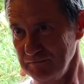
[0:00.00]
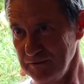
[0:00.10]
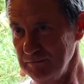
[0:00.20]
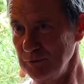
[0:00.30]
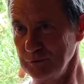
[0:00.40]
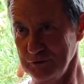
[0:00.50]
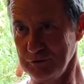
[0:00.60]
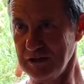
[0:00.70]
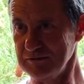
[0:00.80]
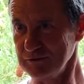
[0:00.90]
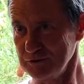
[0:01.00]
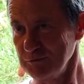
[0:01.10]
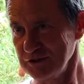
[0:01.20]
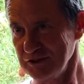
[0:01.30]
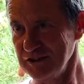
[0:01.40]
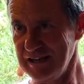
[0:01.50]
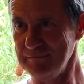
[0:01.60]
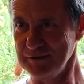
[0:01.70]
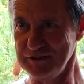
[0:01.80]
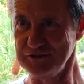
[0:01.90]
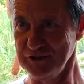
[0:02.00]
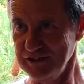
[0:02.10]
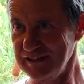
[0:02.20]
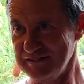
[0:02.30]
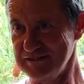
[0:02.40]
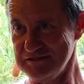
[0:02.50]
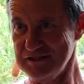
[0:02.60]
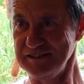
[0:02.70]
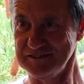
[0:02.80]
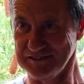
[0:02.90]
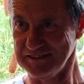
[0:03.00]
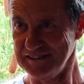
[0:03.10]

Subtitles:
important to grasp, because what can happen is you can get dejected.